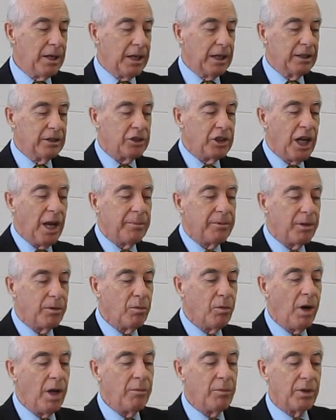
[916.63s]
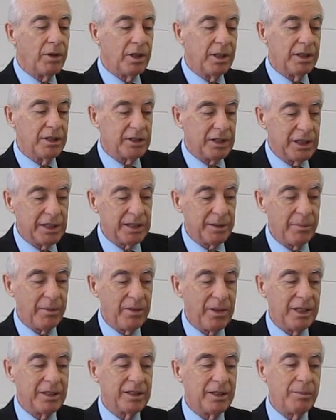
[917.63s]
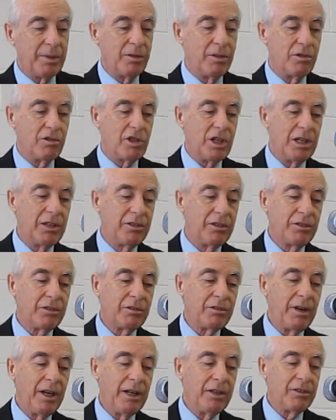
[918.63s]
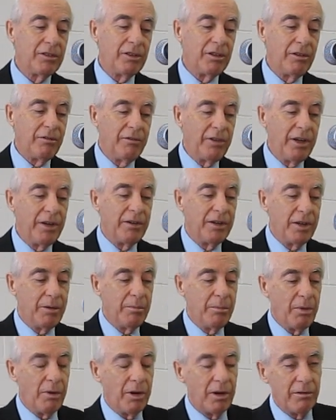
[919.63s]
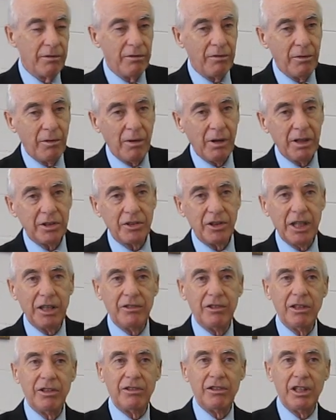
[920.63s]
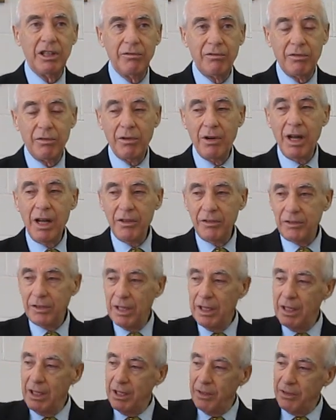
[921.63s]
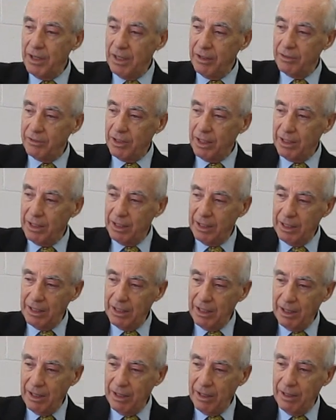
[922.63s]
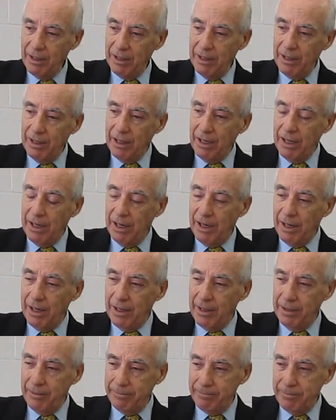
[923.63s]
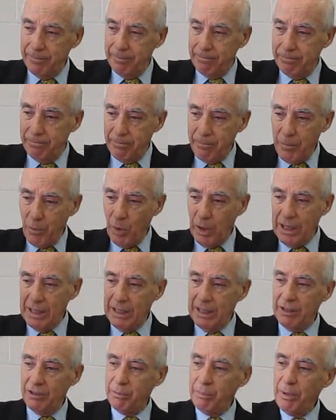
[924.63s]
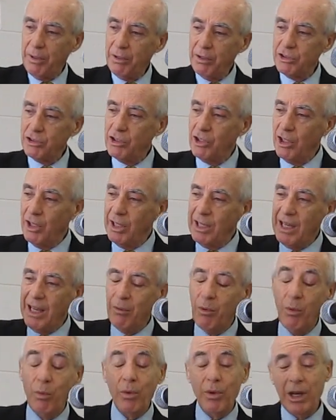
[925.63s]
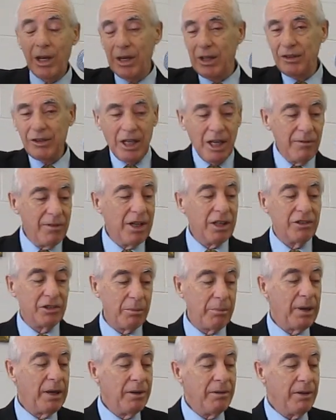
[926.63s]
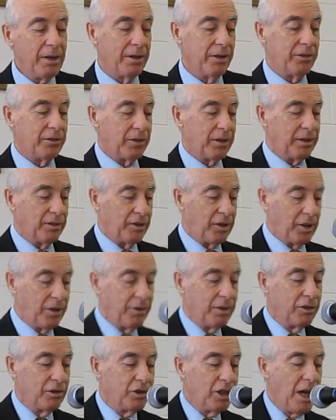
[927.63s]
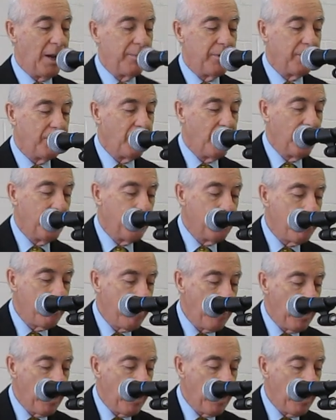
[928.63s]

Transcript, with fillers: In chapter 1, we're going to see some things about Jesus Christ that are very important for us, things He did for us, things that He, uh, uh, what He is personally, even His appearance is here in chapter 1.